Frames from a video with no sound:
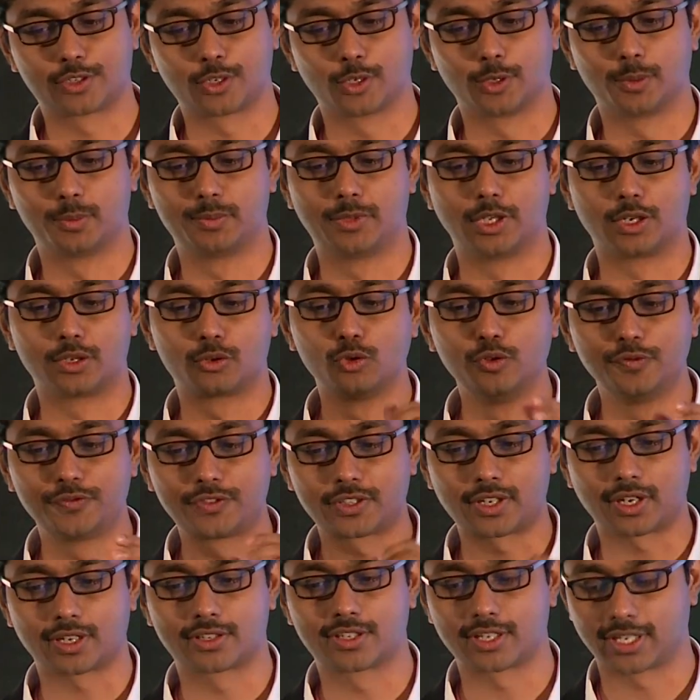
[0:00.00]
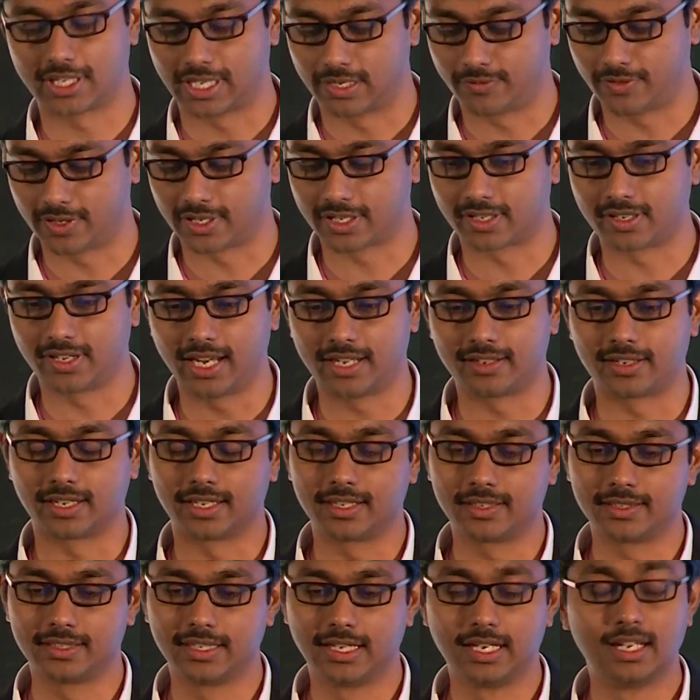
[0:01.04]
So the roof structure that we are
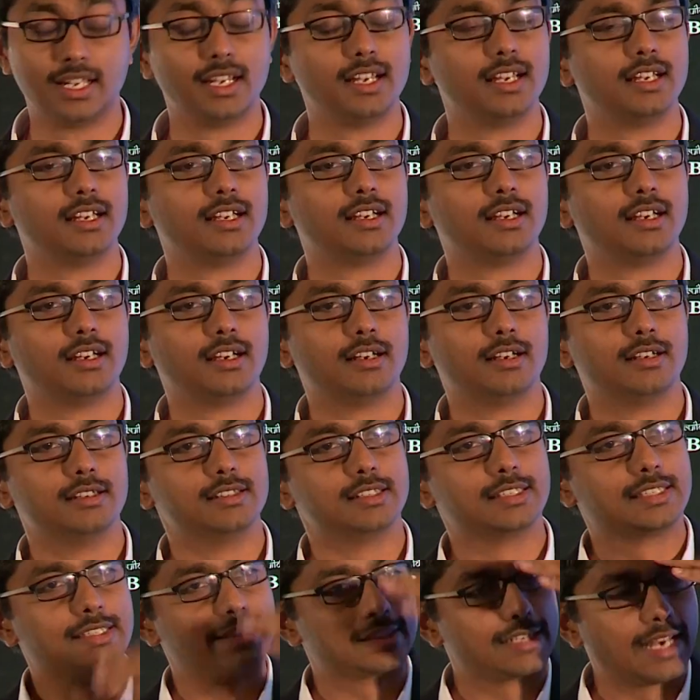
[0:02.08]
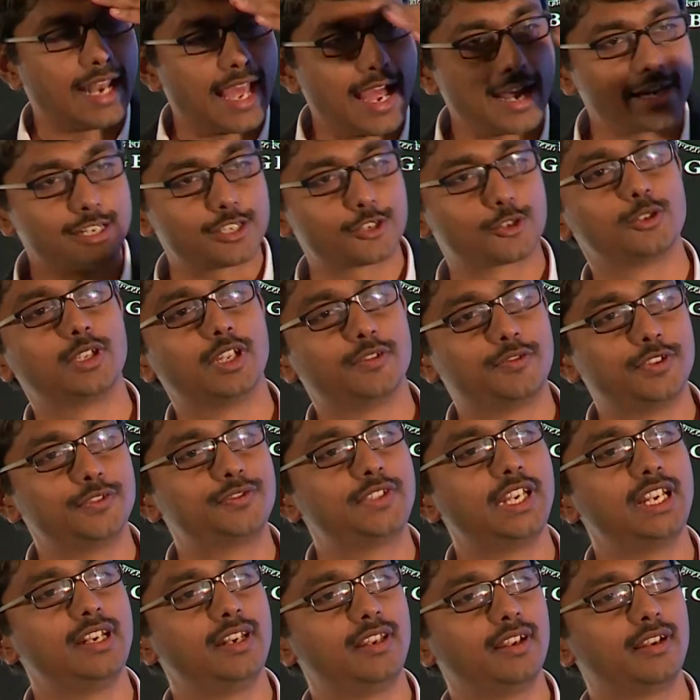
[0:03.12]
creating slants to the
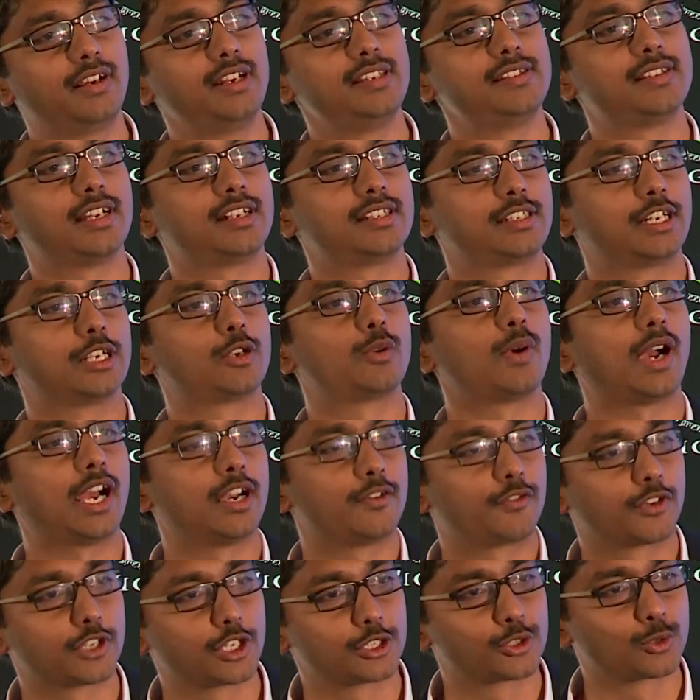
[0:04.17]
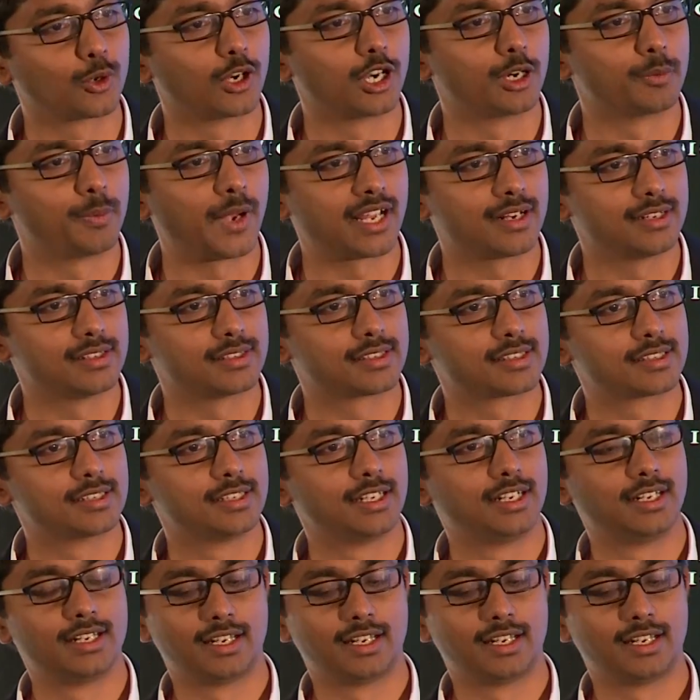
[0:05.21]
15 degrees that is required for the solar panels.